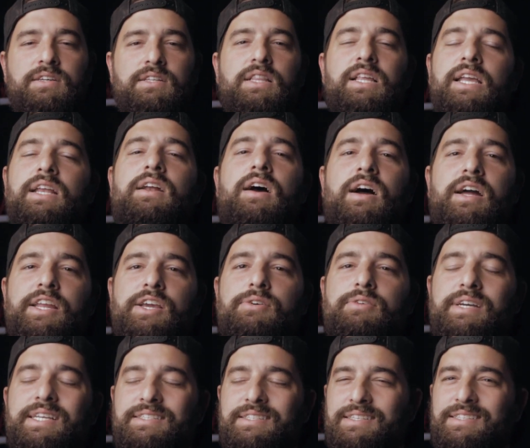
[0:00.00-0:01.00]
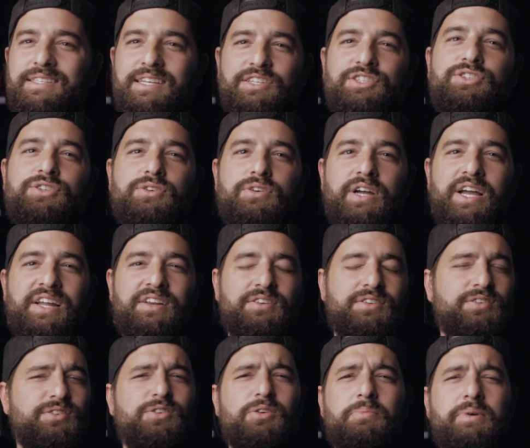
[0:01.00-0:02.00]
Clean audio is essential,
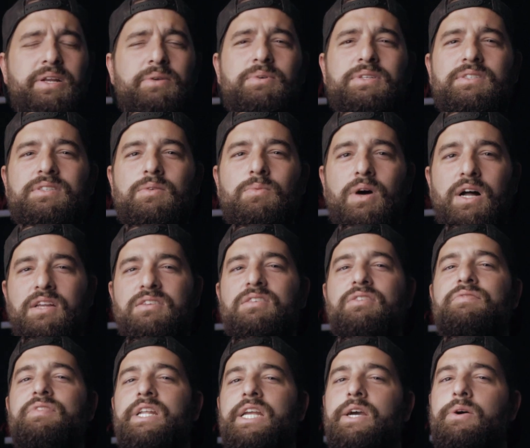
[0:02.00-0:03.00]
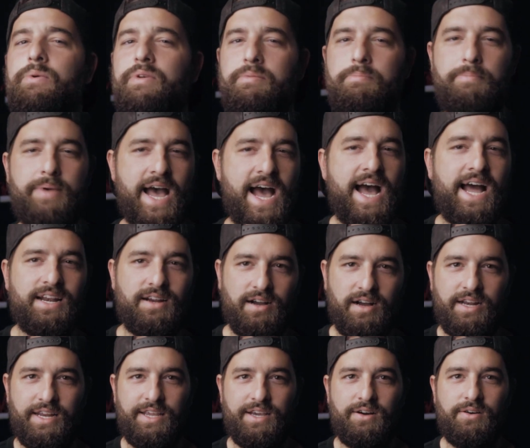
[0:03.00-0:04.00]
and nobody wants to watch a video with bad
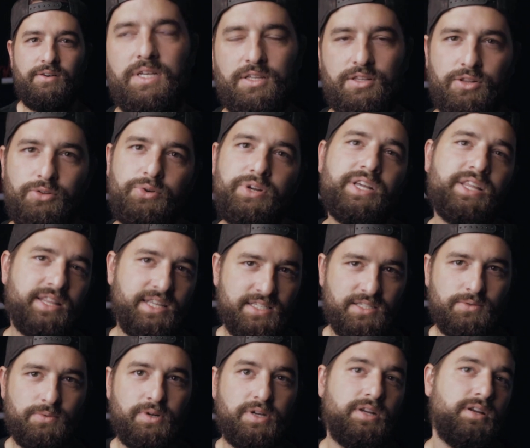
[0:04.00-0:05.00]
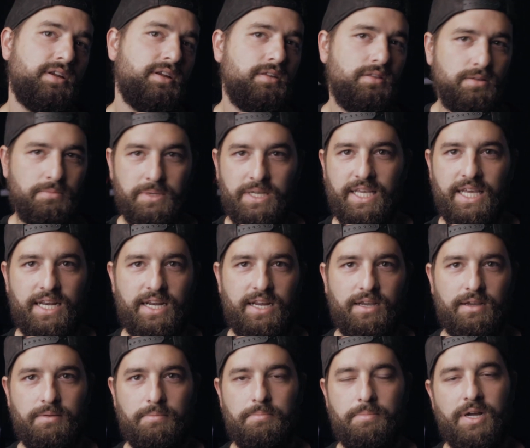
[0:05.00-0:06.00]
audio, including this one in the
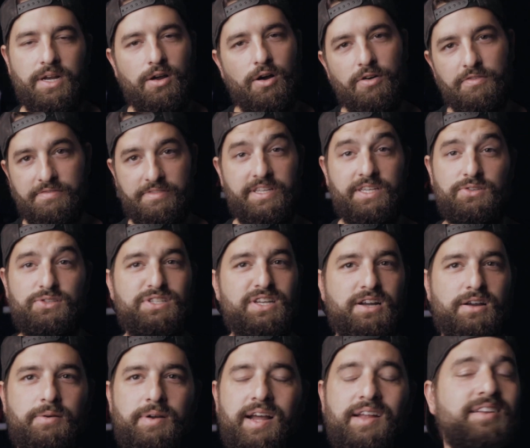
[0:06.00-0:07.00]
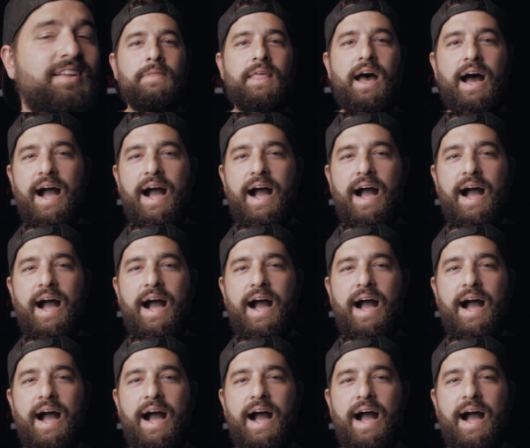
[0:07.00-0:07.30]
beginning, but hopefully you stuck around.